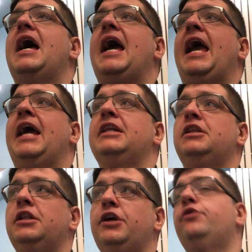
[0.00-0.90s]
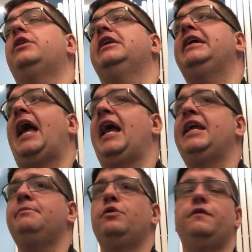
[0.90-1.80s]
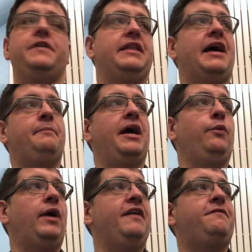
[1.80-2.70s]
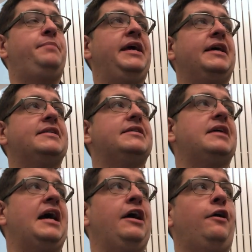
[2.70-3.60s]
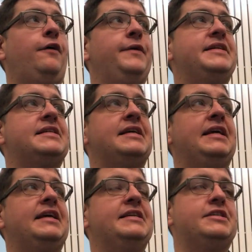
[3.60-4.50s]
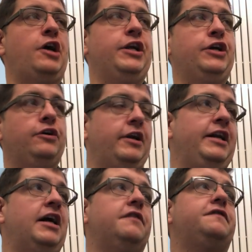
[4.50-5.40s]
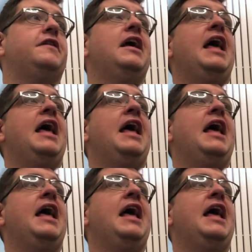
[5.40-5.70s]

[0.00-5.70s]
and literally any movie that my wife picks, I always think is not good enough,